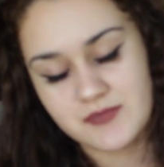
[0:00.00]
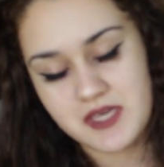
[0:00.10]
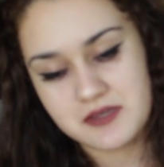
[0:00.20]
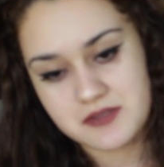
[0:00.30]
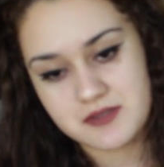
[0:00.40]

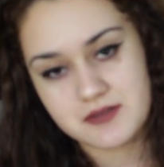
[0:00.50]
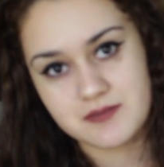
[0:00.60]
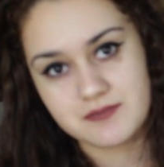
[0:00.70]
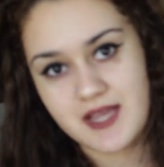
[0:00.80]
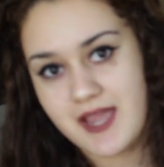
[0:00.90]
Yes,
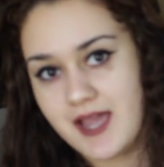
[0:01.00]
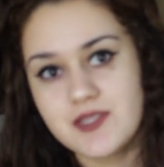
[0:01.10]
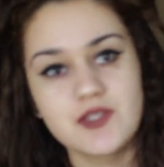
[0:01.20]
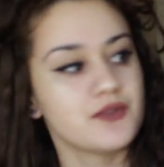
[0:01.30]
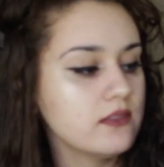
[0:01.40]
I
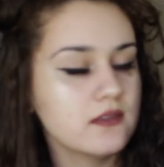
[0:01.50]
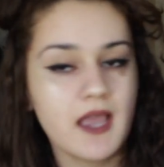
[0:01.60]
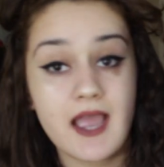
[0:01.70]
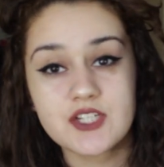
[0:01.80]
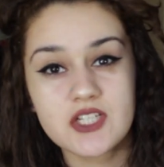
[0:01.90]
had to. I
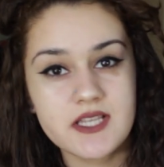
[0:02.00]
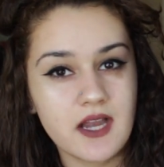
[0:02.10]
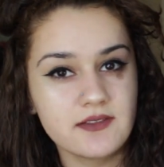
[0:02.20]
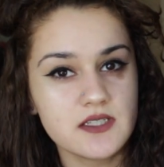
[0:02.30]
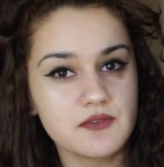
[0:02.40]
actually
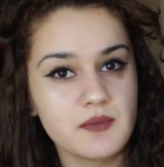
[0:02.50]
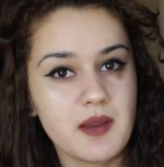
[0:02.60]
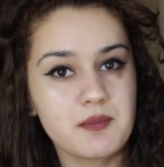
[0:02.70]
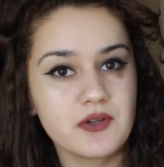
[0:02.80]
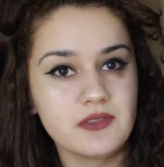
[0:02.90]
got these for
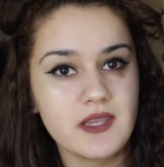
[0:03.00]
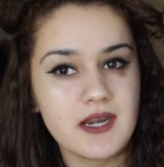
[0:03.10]
my birthday,